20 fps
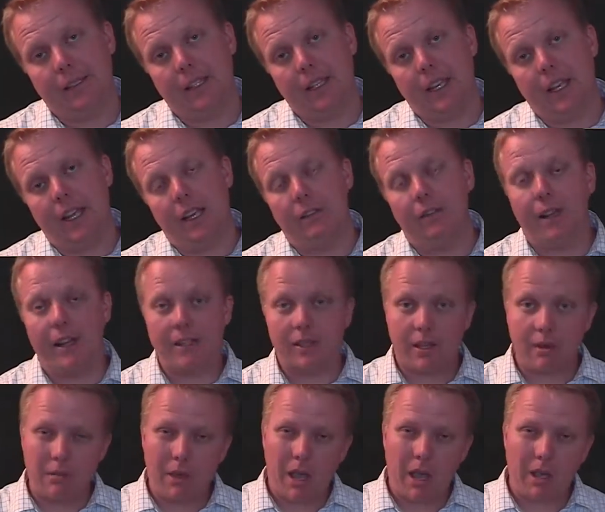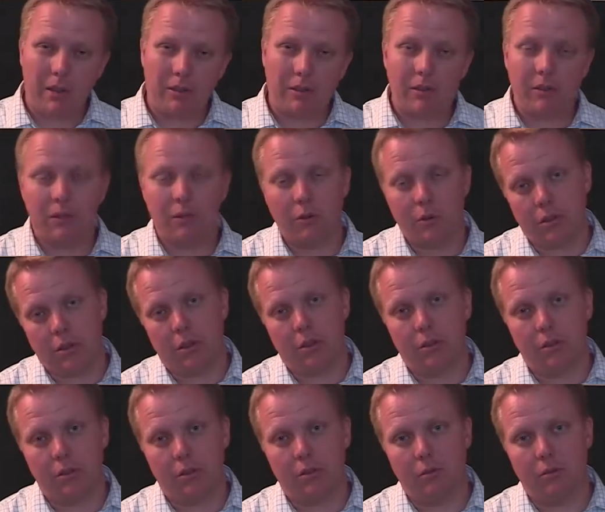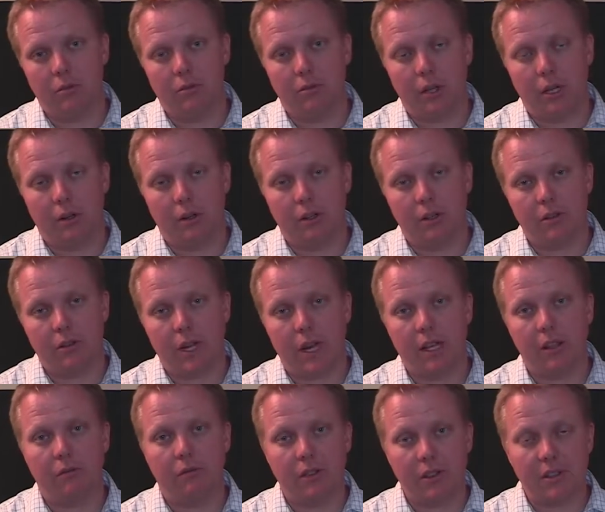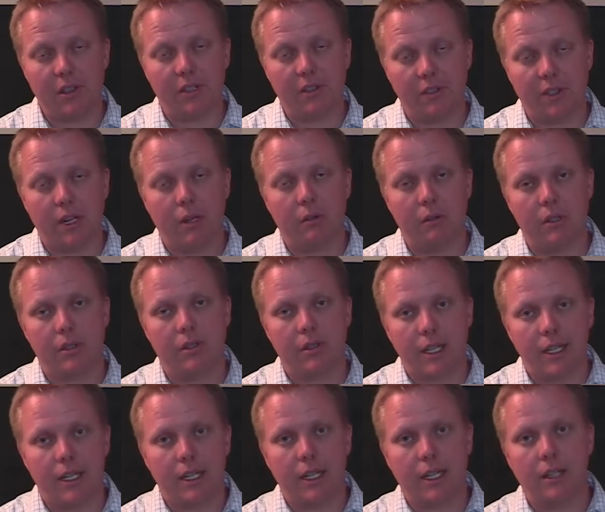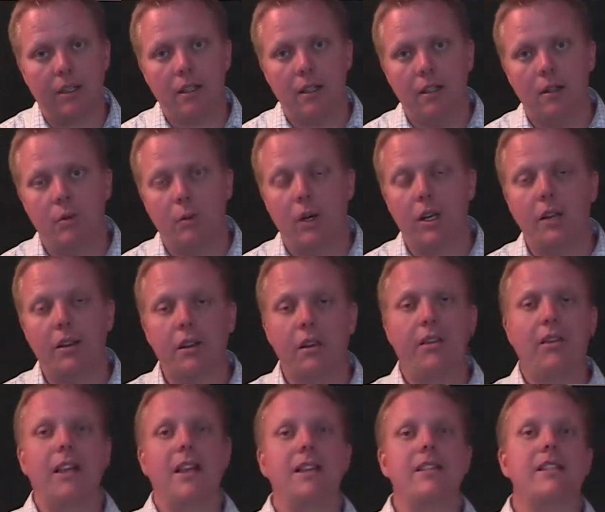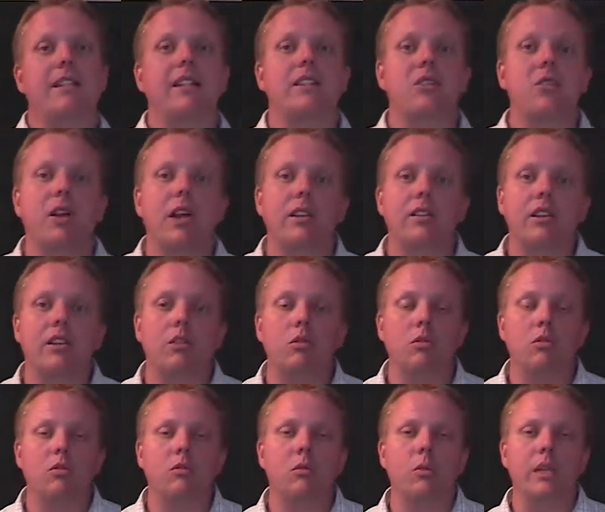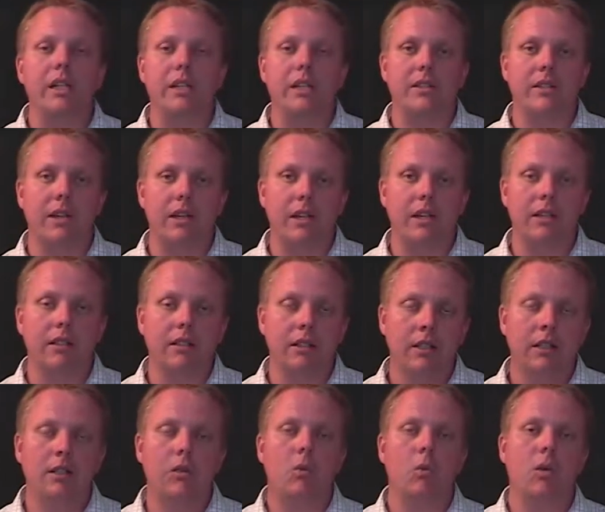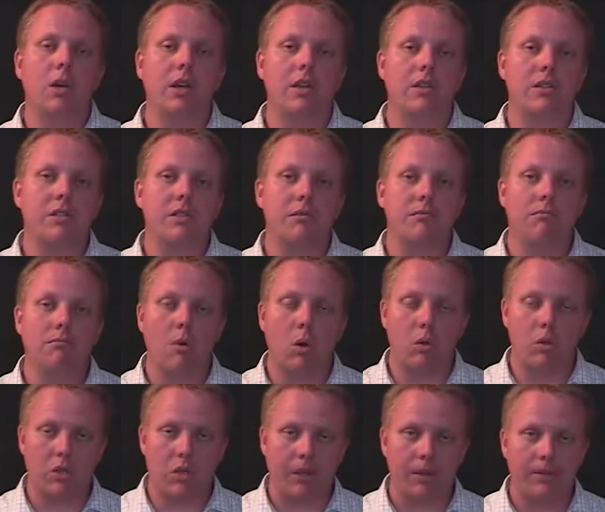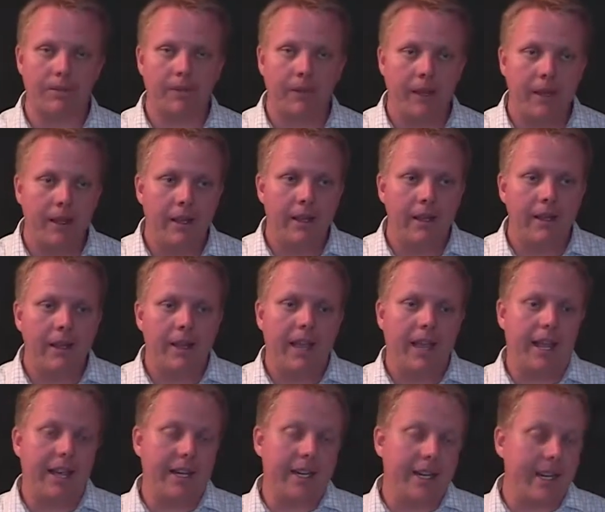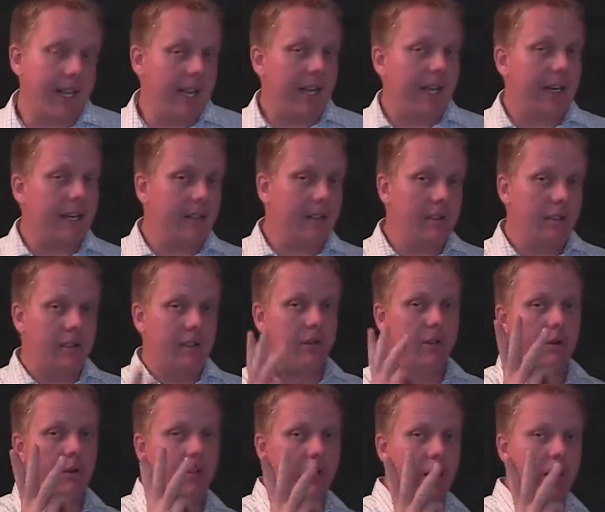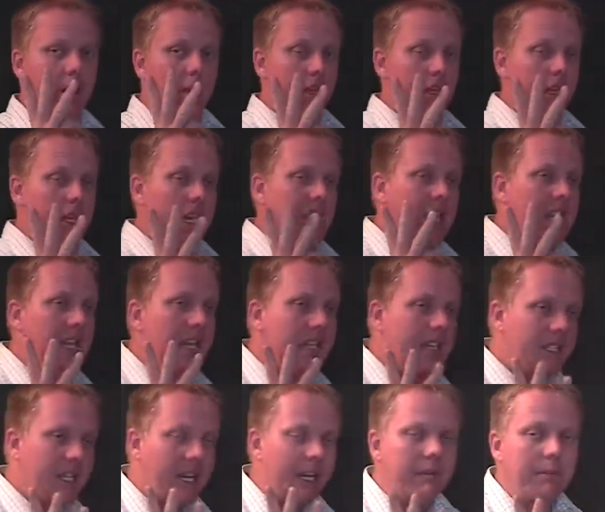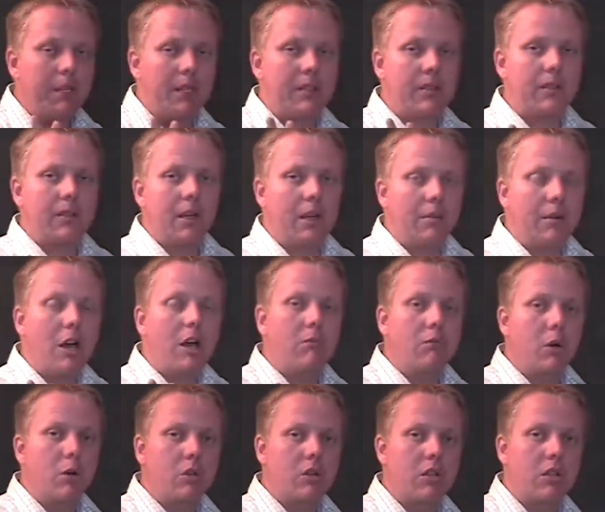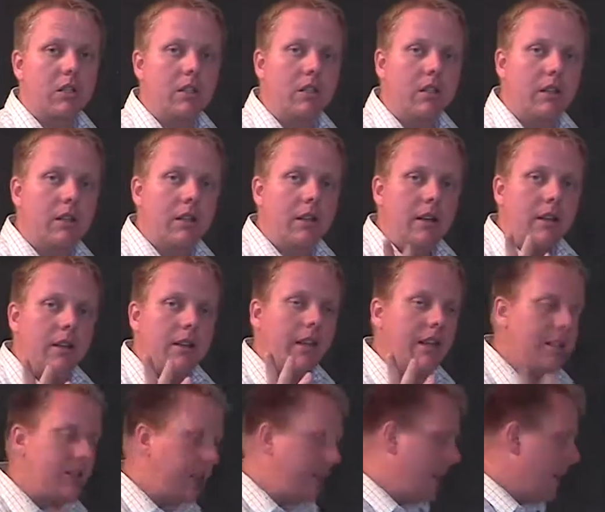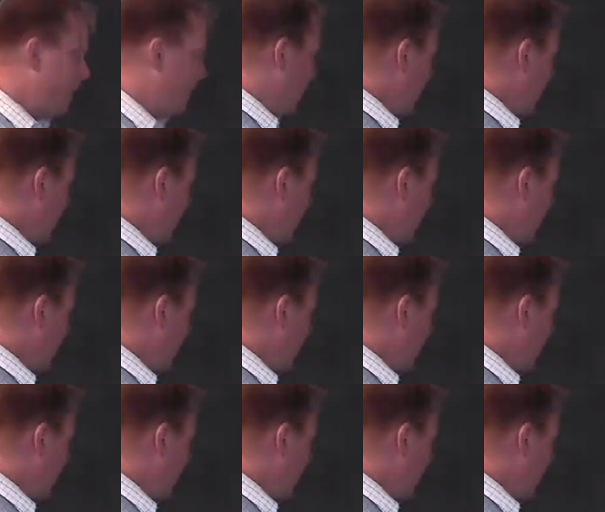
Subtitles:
he advanced the math in order to better understand the physics that he was studying. One of the things that Sir Isaac Newton really studied was motion. And he had three key statements about motion that today we